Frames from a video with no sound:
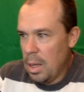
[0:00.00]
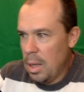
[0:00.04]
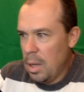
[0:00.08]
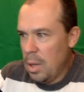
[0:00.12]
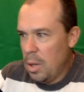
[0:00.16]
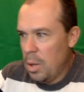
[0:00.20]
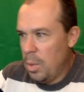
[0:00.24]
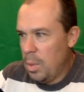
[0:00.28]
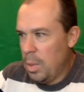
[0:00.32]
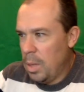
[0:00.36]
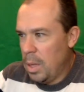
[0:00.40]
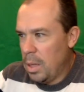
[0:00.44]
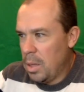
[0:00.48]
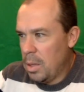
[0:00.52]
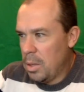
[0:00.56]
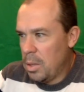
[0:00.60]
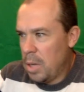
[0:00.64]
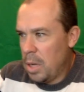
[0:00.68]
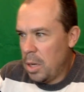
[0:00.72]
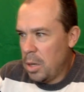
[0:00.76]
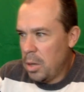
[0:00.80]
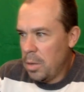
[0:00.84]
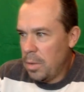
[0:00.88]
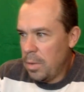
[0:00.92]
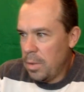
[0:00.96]
who began their
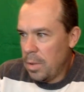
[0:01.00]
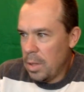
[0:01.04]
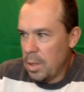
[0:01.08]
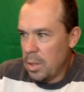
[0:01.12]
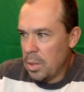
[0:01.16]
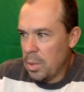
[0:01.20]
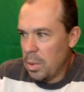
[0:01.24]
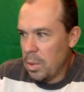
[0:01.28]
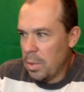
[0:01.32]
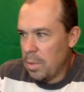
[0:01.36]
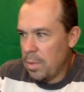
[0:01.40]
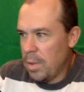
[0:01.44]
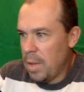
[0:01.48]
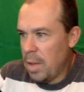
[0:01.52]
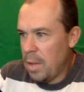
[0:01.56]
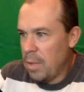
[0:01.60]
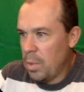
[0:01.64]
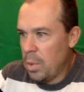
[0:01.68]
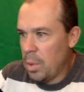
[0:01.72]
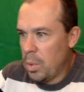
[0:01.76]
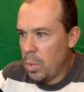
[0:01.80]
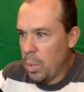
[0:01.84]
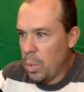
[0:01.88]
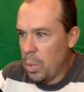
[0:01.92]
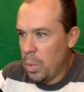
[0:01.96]
title defense with a
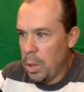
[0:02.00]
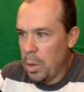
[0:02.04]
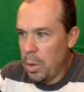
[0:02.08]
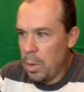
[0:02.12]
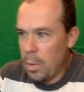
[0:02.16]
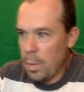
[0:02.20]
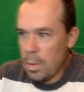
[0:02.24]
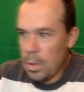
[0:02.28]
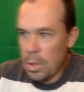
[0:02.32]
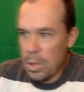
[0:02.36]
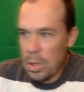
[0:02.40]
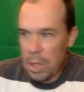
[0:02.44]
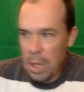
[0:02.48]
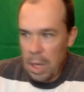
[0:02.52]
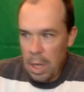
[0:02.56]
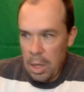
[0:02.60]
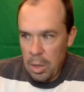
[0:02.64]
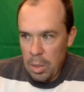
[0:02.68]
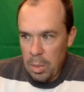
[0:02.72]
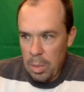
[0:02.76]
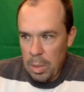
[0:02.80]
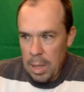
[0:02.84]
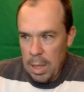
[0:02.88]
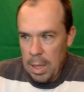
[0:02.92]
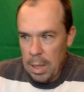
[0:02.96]
5-1 win over the
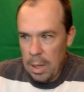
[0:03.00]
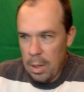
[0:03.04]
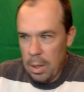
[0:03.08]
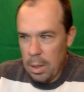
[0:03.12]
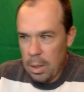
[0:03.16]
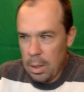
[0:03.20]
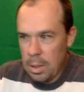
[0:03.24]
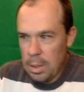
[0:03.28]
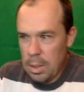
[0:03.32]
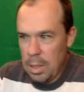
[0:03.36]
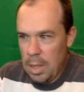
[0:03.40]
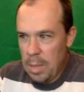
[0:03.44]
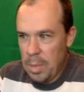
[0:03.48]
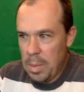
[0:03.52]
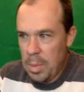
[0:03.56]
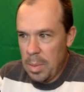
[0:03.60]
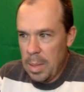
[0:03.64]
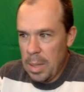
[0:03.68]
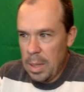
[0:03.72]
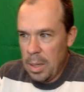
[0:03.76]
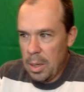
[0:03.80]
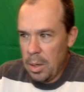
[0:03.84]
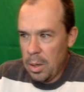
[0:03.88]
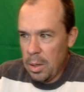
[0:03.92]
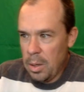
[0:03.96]
Chicago Blackhawks. Tampa
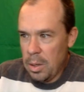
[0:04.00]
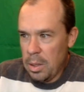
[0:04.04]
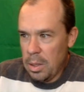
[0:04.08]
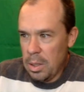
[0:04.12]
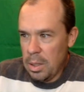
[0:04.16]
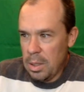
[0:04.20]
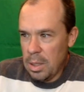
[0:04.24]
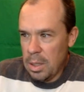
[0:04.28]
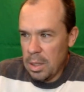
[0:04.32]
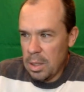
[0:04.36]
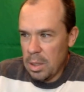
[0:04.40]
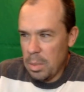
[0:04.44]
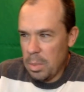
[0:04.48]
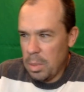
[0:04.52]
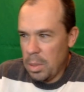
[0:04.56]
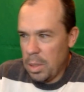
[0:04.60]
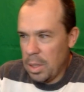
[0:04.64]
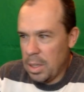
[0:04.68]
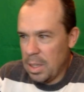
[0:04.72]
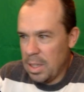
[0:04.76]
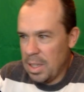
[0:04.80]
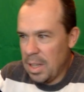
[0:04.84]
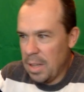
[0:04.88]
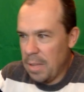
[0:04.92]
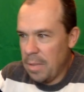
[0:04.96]
Bay currently sits a
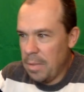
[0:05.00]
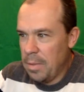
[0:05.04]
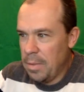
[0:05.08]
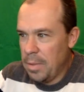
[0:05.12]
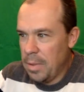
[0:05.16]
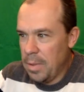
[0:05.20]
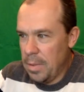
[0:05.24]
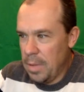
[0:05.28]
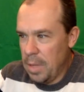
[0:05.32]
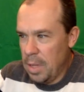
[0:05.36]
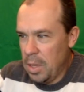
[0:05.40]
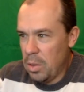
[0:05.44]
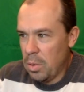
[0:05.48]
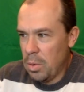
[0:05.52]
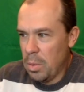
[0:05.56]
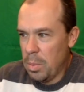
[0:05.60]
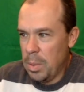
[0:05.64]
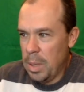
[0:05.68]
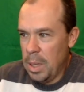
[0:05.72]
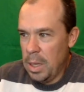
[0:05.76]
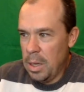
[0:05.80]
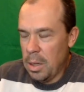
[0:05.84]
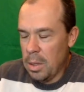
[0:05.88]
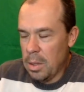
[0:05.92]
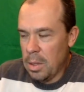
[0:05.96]
plus 750 to
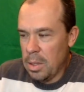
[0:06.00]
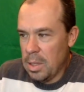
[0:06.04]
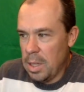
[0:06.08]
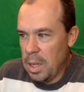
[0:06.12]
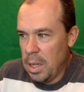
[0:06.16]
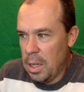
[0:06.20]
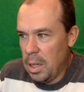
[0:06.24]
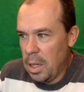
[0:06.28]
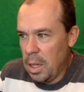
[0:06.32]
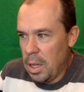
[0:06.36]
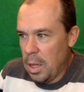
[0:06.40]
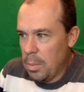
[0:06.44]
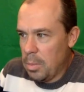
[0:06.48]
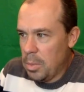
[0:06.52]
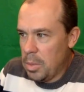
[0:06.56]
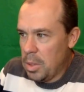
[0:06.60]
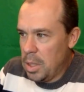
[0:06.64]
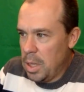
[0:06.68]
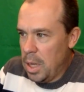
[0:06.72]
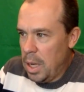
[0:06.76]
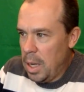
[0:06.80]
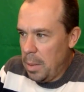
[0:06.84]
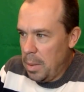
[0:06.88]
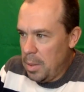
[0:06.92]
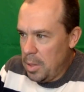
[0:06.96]
repeat on the Stanley Cup
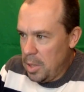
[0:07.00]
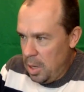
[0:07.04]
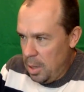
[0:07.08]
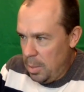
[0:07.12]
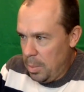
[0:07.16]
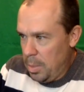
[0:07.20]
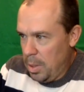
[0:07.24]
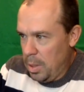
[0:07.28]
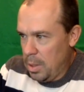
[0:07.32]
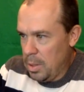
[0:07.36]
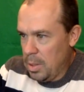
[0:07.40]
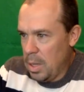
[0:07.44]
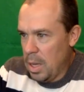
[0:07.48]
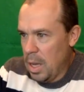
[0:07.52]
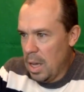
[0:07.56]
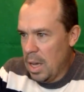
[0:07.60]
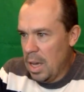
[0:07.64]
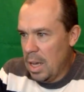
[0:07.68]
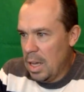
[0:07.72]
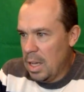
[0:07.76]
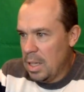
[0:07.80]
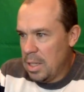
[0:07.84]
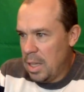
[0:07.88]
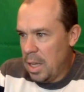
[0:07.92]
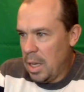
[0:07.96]
champions,
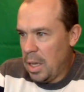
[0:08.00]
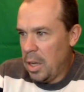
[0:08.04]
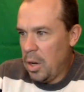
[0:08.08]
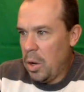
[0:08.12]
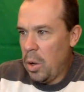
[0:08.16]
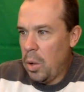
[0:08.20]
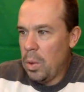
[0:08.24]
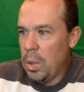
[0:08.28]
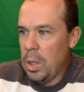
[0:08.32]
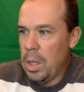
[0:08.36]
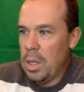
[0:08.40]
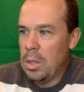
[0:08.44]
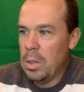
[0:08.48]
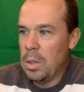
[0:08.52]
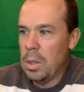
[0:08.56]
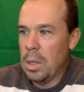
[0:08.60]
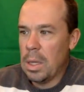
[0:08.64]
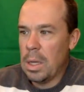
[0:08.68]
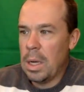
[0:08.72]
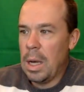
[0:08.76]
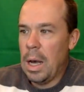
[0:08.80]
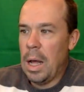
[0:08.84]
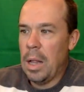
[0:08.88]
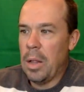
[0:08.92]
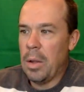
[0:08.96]
second only to the
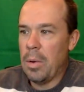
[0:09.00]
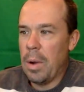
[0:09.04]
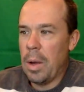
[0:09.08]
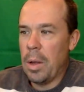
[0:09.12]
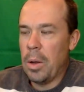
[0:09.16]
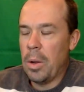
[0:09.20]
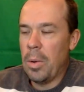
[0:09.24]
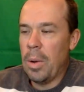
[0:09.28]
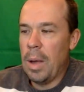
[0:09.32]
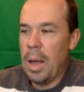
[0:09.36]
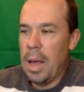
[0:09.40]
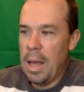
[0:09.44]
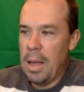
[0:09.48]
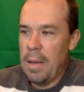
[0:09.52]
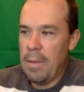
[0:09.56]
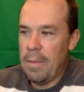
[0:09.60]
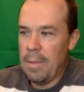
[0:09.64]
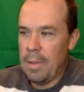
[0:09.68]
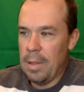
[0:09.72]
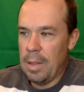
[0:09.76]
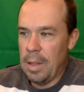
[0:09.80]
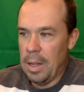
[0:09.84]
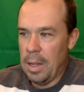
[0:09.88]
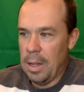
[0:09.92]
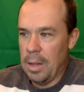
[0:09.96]
Colorado
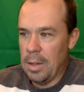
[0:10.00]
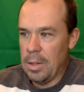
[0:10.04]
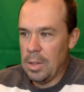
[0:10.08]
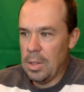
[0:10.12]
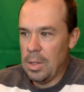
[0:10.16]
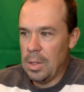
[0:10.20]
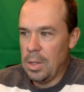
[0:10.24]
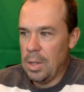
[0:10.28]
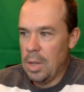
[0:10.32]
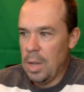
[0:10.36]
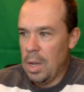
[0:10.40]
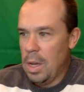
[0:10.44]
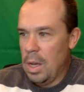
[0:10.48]
Avalanche.